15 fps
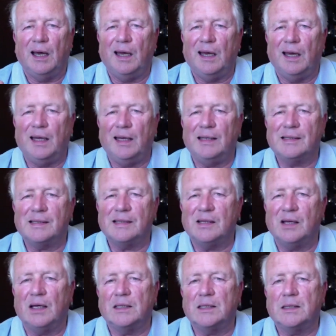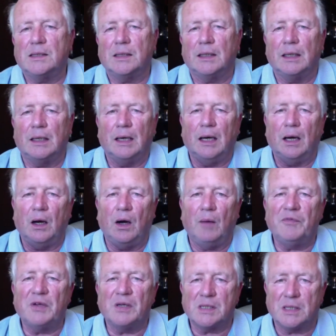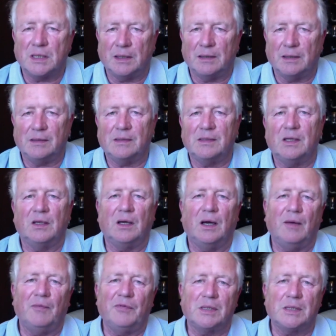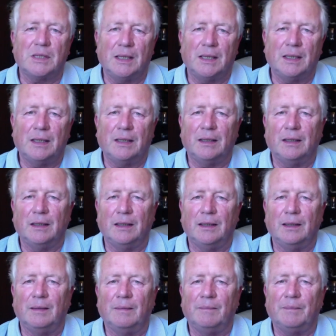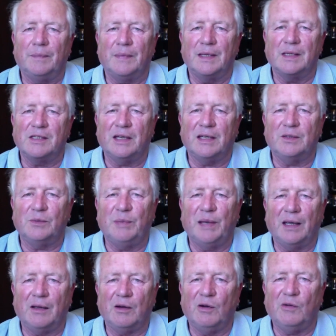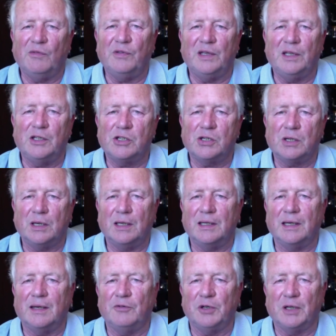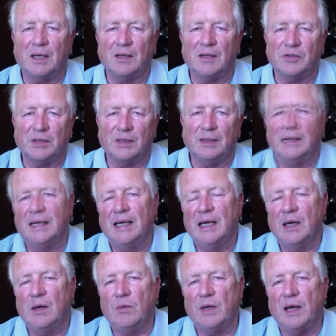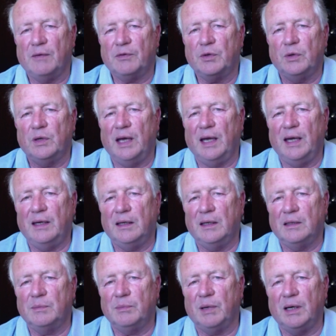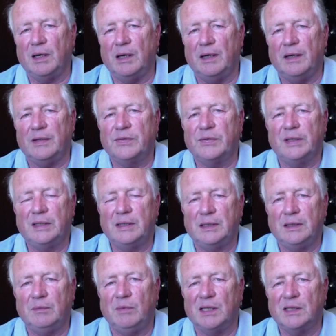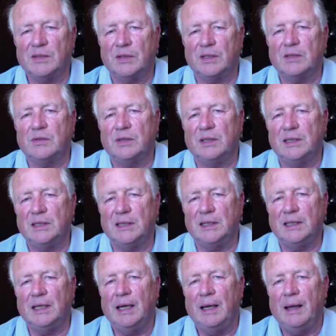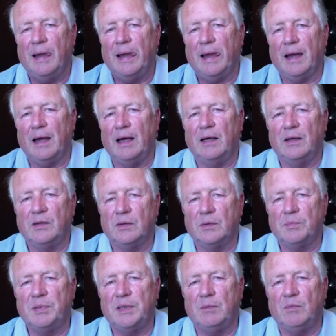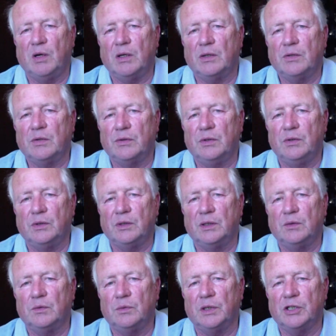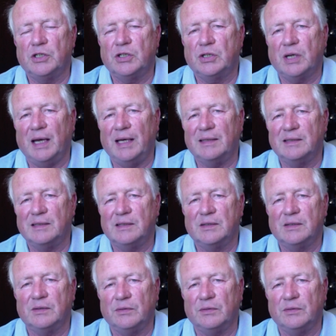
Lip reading: is not obviously the central bank of each and every country. We have created by treaty, Maastricht Treaty, European Monetary Union, which has